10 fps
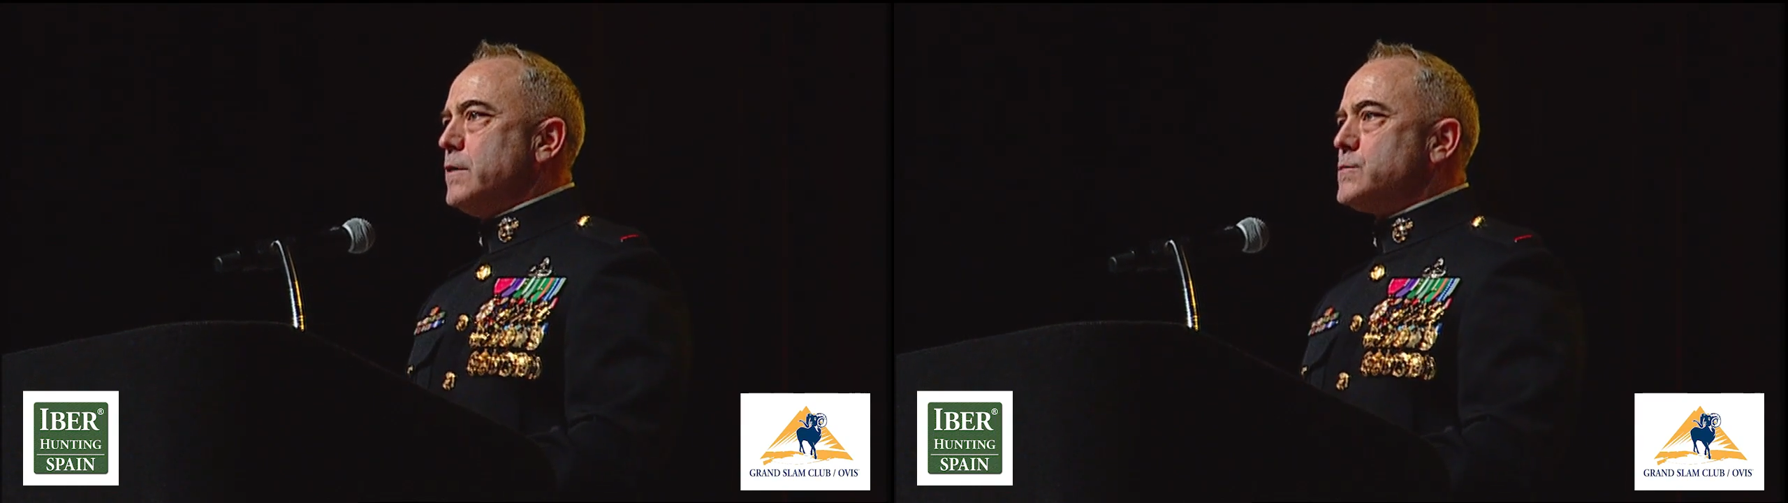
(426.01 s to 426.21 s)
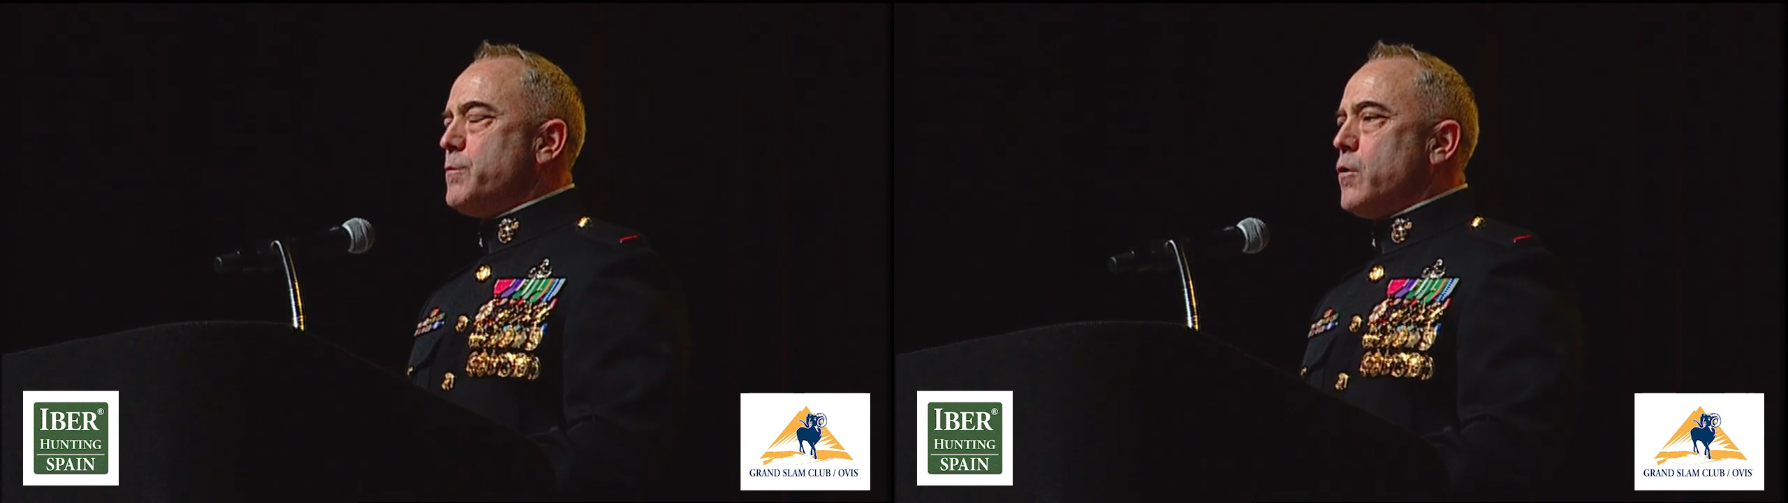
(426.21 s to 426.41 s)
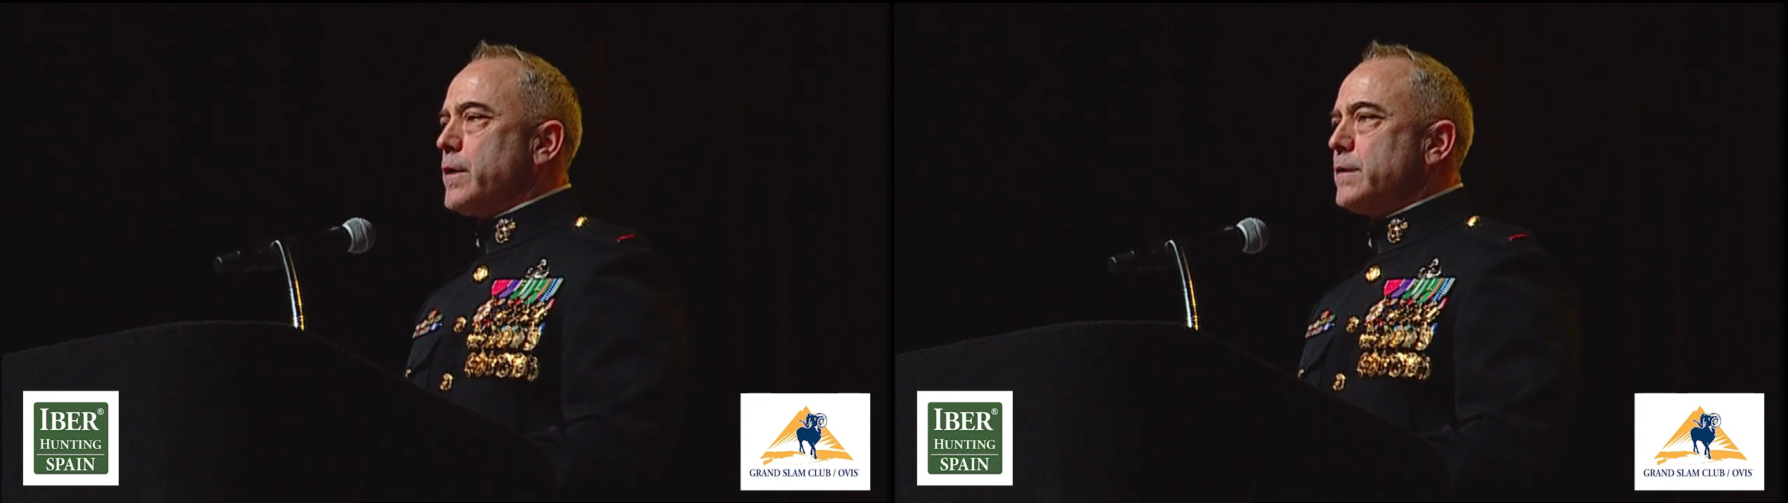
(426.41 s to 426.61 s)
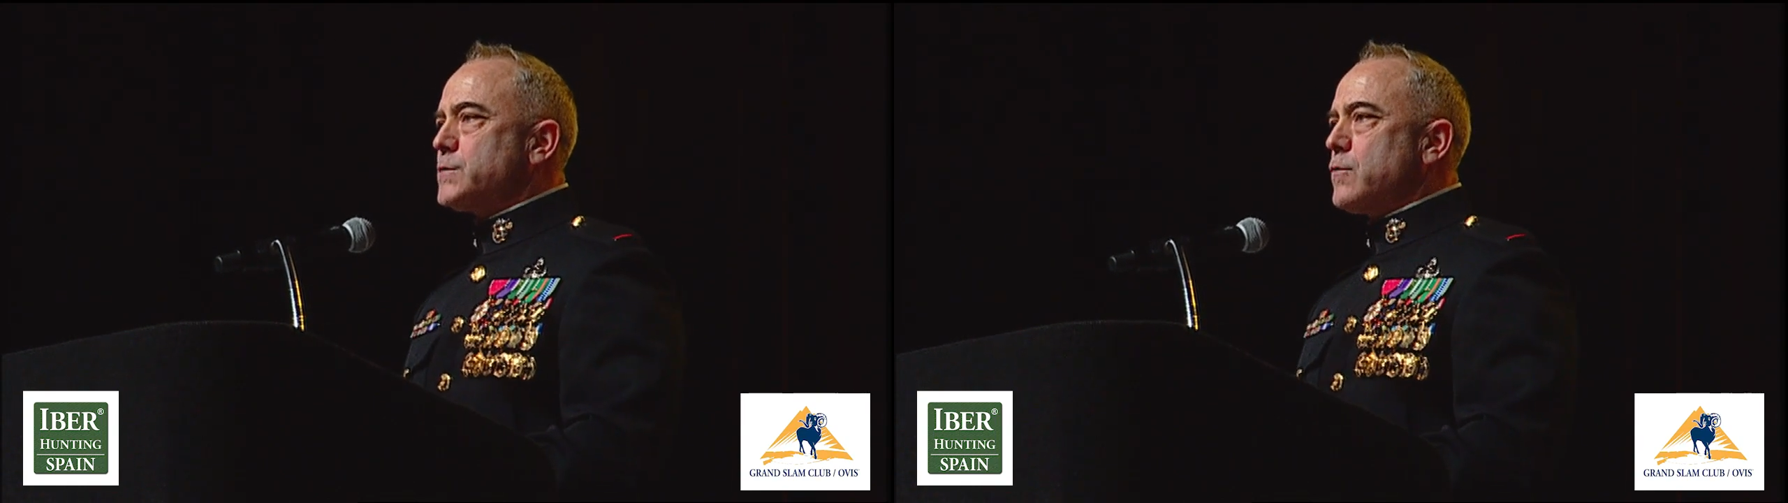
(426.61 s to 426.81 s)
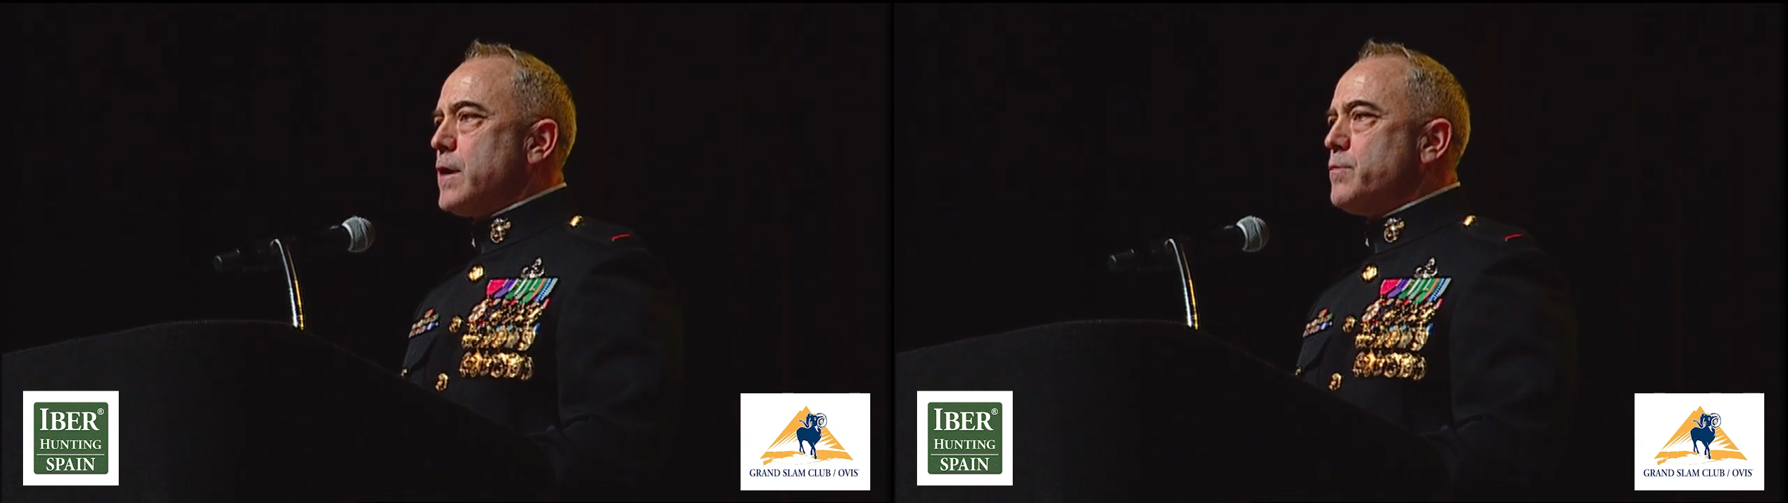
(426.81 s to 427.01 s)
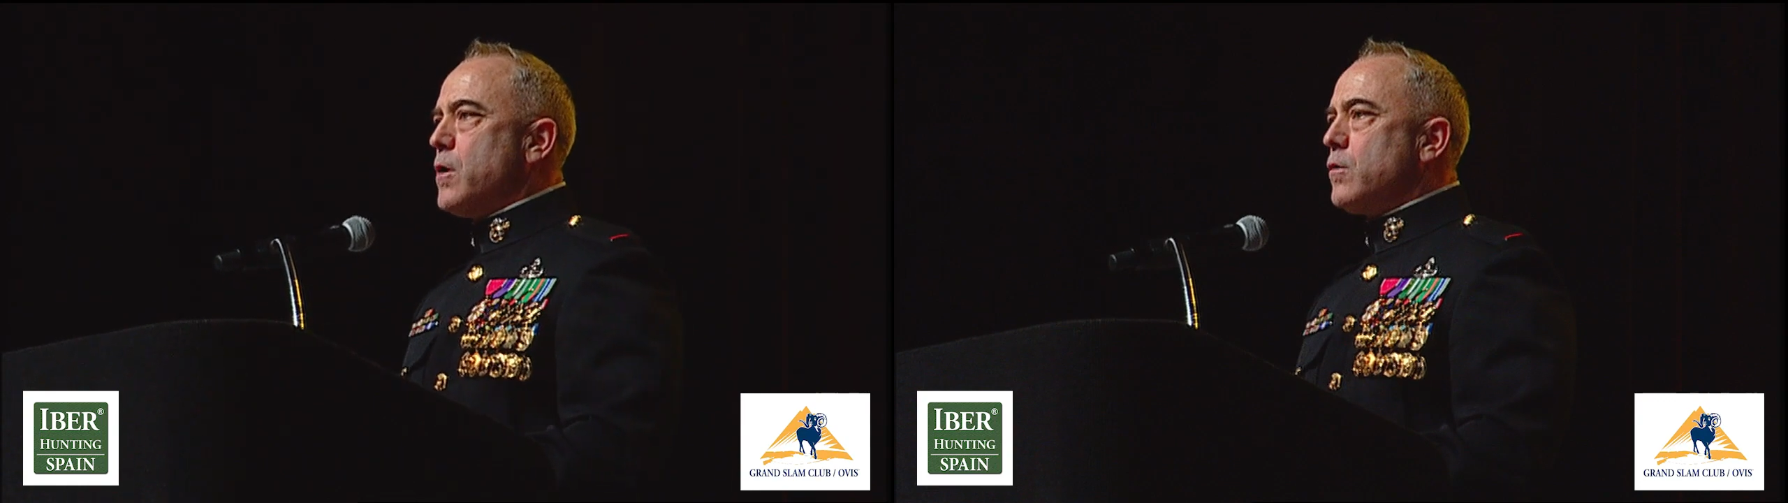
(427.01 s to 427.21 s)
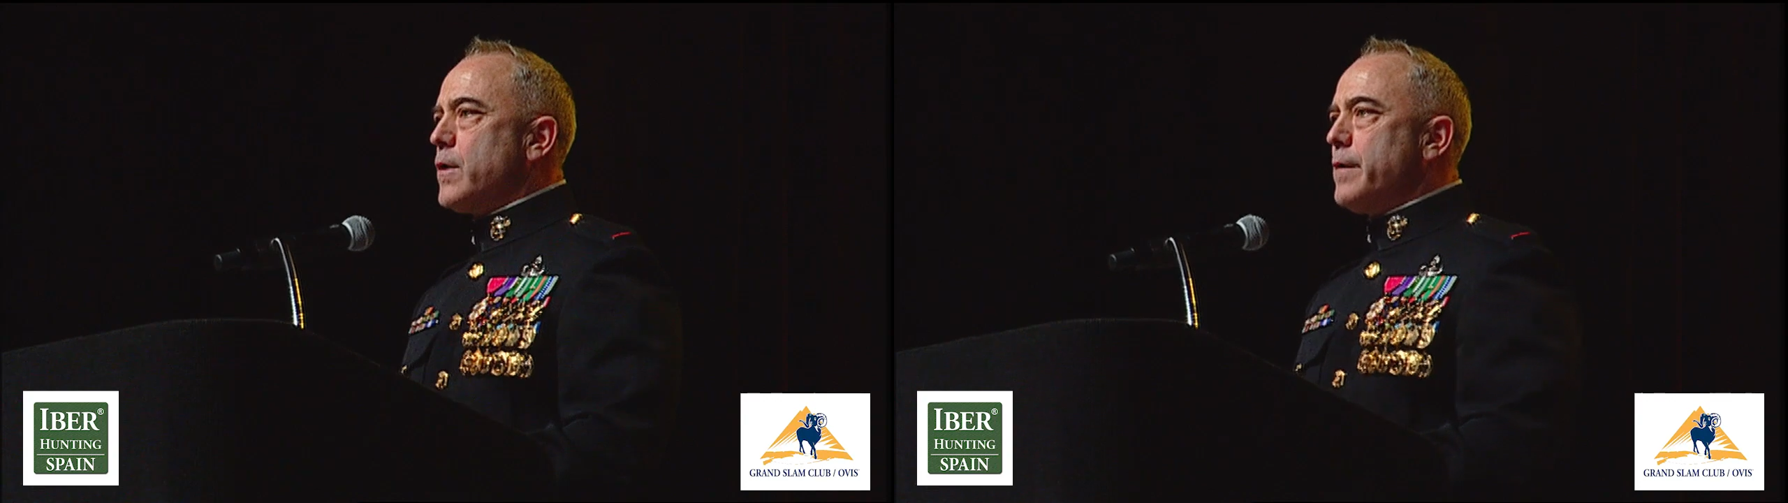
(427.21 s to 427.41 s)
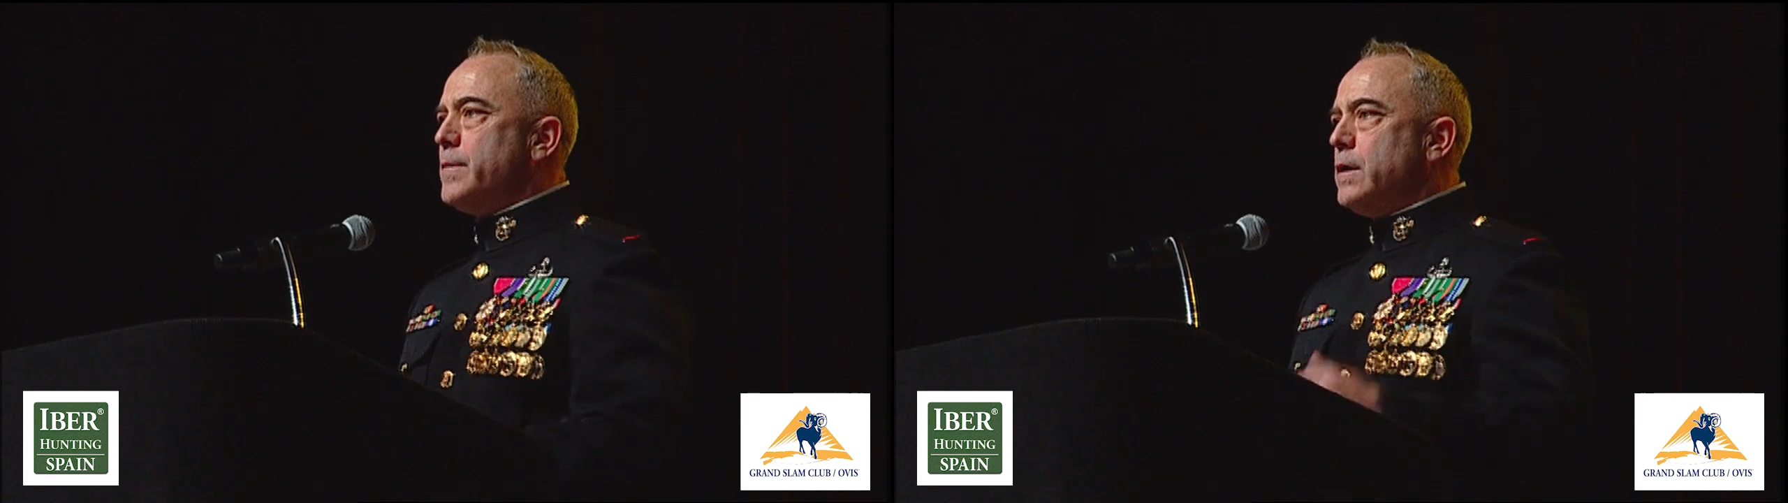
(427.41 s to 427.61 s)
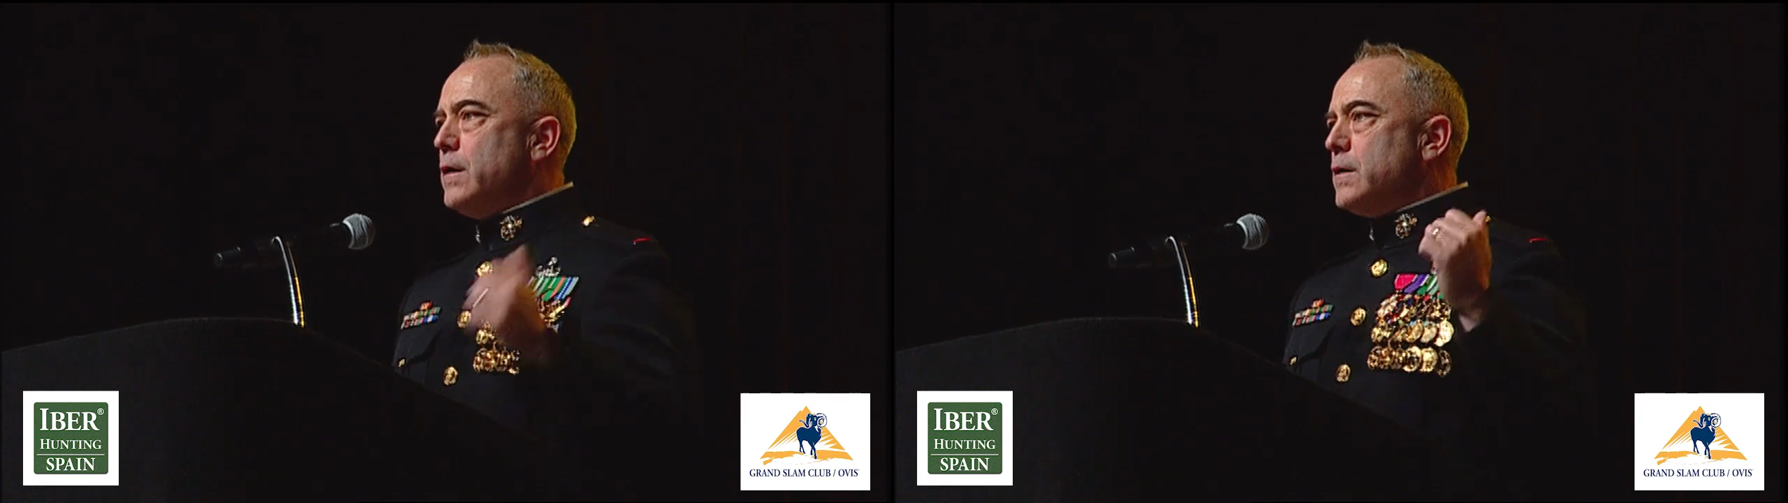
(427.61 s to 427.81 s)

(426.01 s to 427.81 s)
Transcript: and supporting this great program,